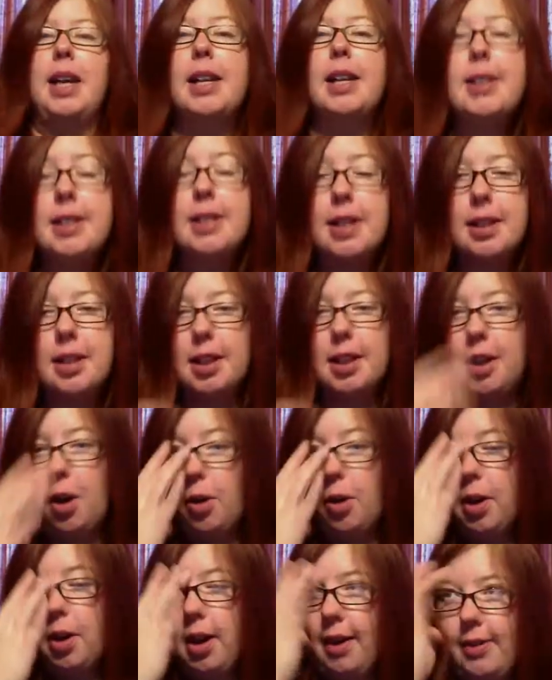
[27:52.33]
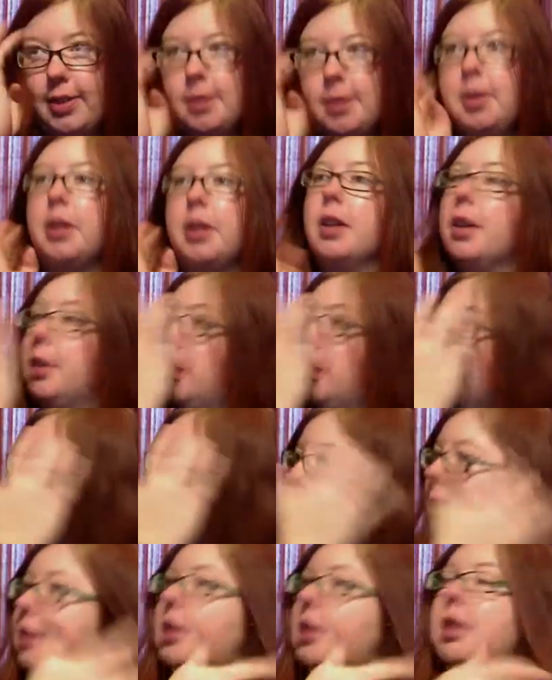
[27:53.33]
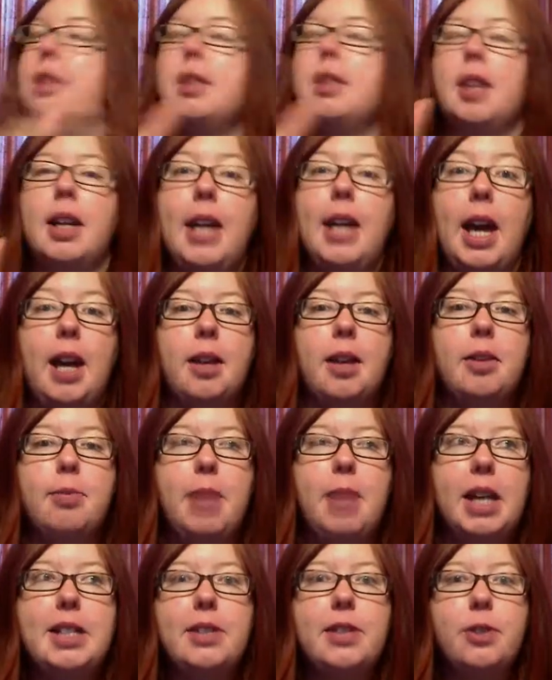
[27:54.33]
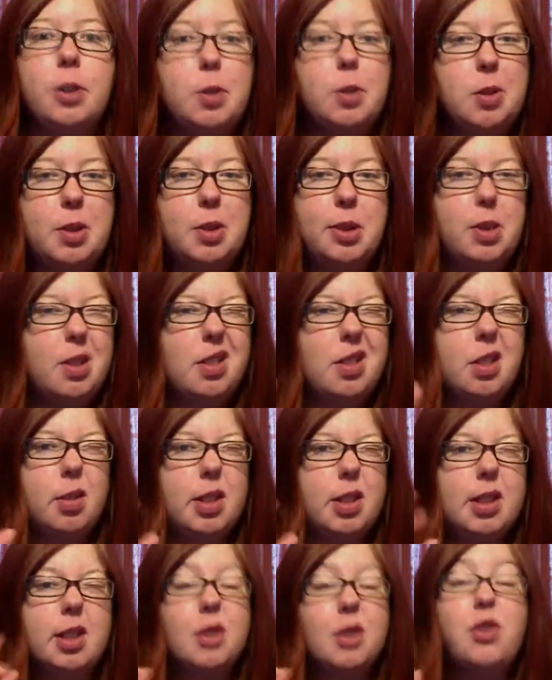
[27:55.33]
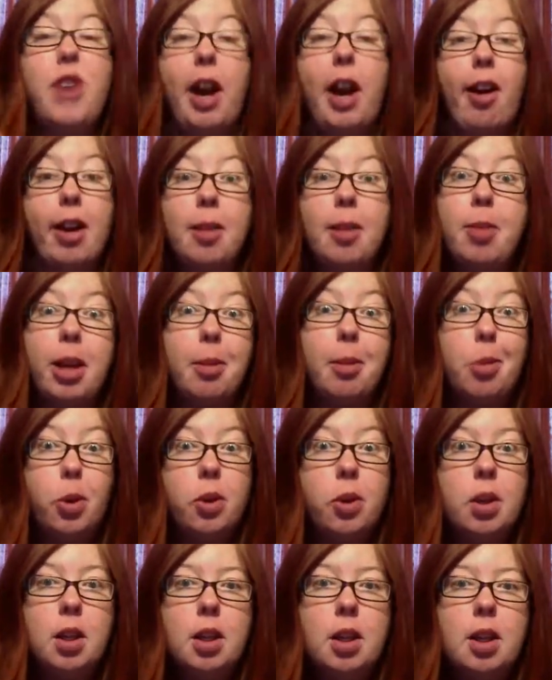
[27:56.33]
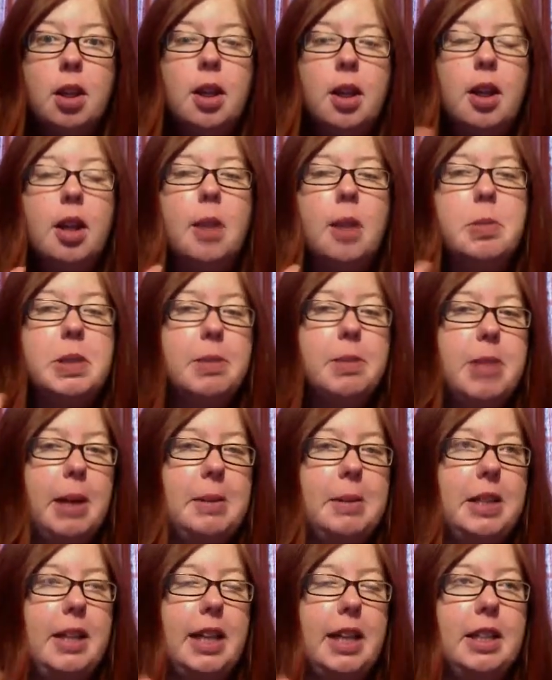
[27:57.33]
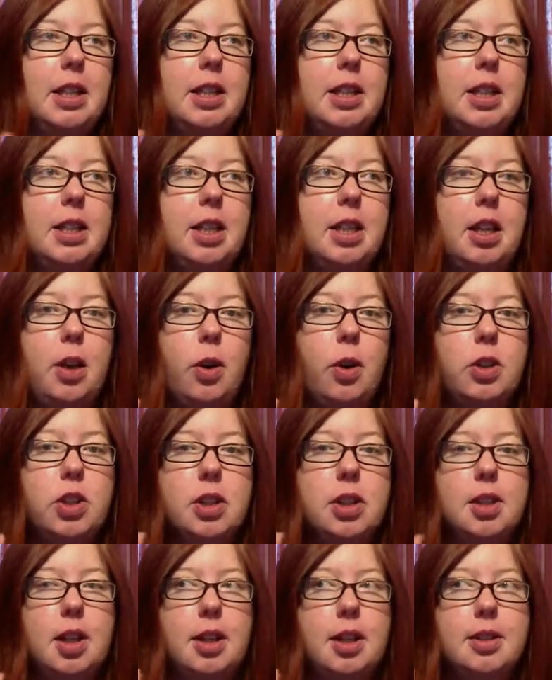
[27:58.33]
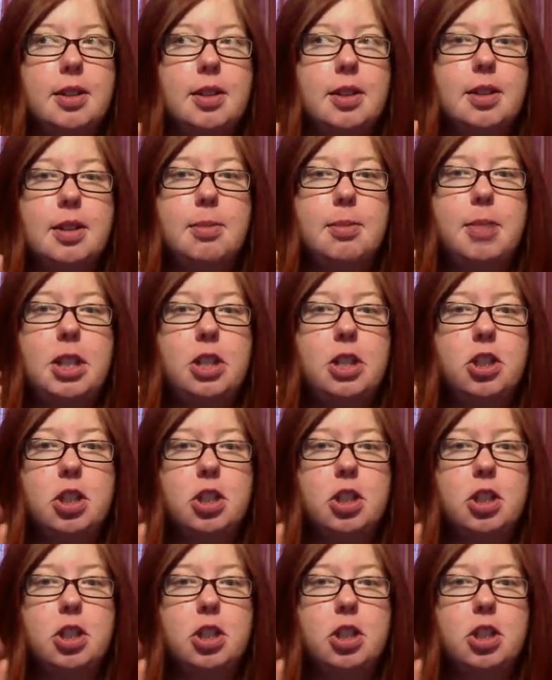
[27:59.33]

to knit the yoke of a sweater a little bit. Just again, my difference between twos and threes is very minimal. But sometimes I like to knit the yoke just a smidge